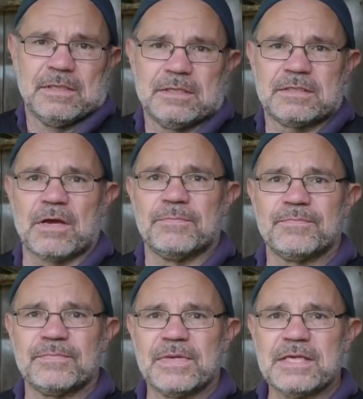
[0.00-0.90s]
So
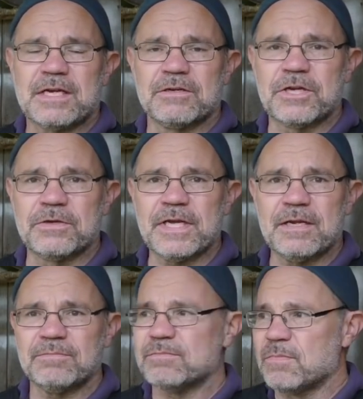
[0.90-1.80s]
let's go shoot it,
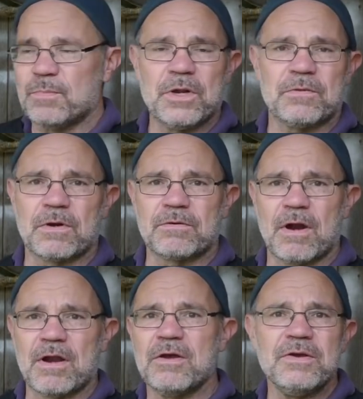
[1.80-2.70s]
put it through a
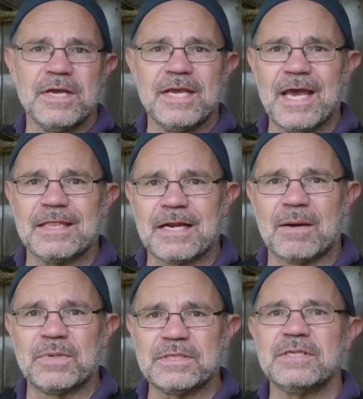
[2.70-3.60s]
chrono, get the
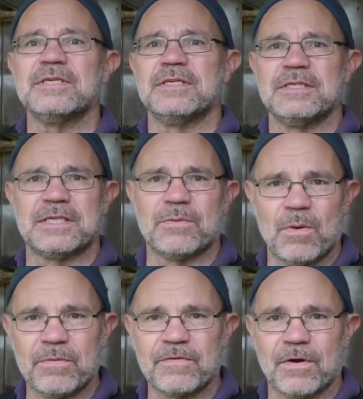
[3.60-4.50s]
numbers, see what
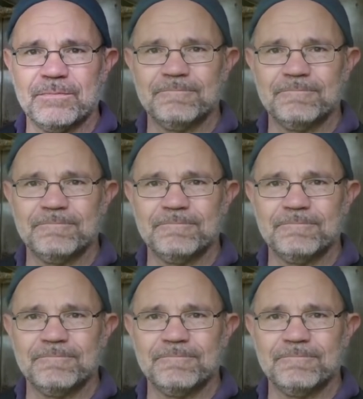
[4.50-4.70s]
we've got.